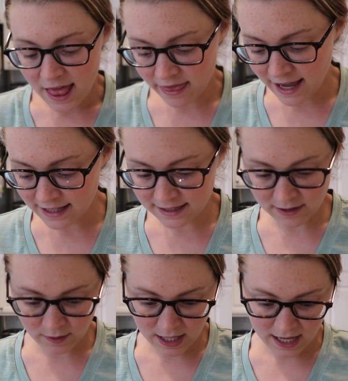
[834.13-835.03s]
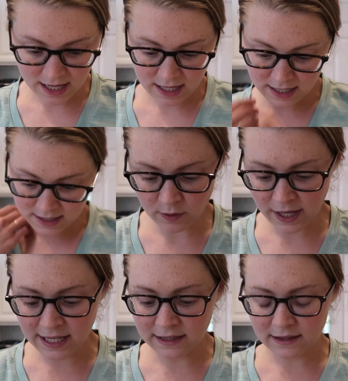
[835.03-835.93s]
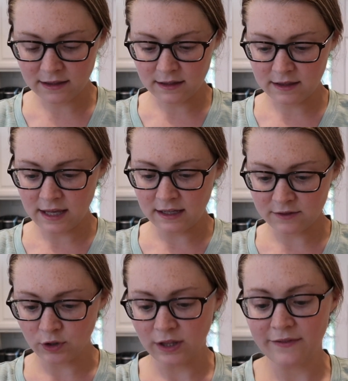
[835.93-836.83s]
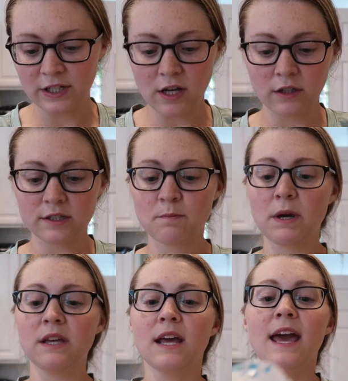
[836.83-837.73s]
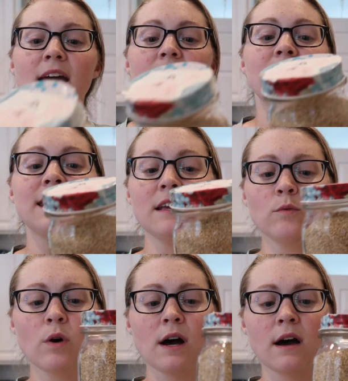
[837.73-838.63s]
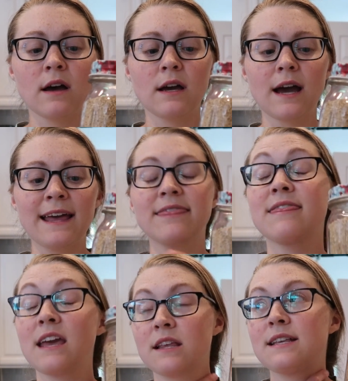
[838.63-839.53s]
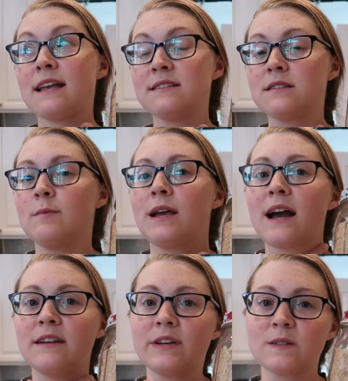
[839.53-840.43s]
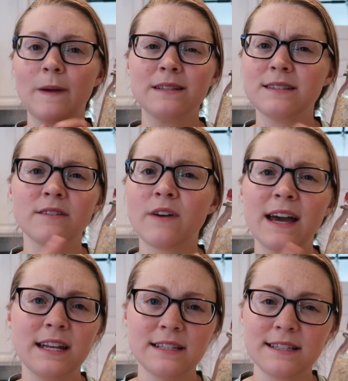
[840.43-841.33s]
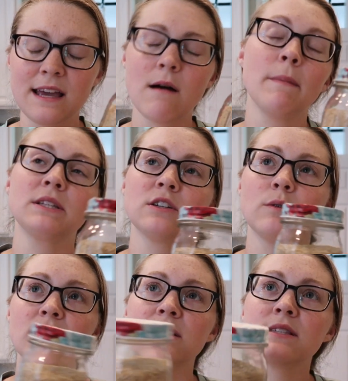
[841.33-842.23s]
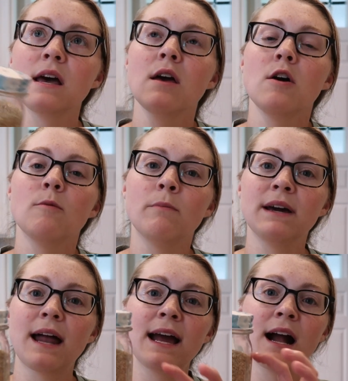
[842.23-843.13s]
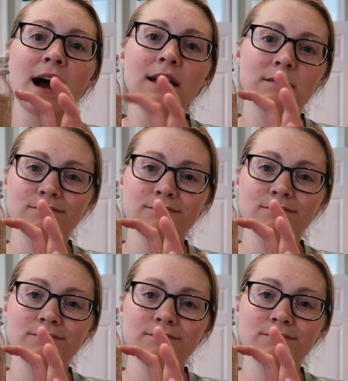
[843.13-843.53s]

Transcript: that's okay. So 8 things for $11, but quinoa I think tends to be kind of expensive. I didn't see how much it was, but I got,